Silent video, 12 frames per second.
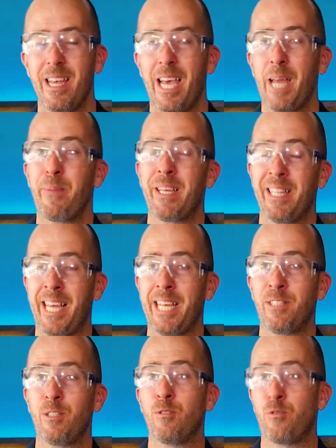and be
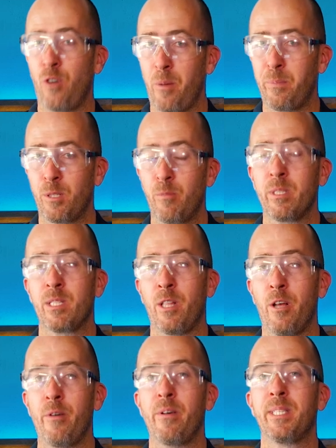allowed to drop to as
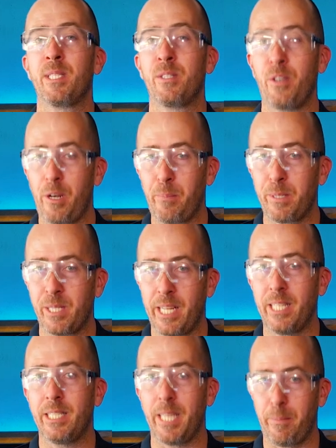low as
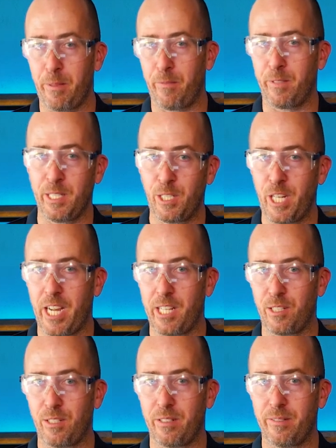30% depth of
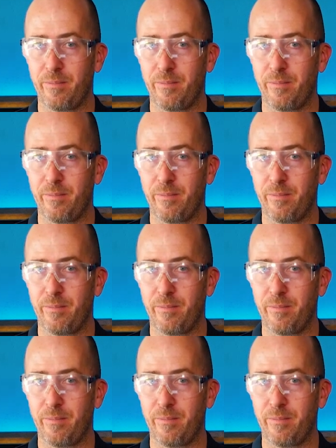discharge.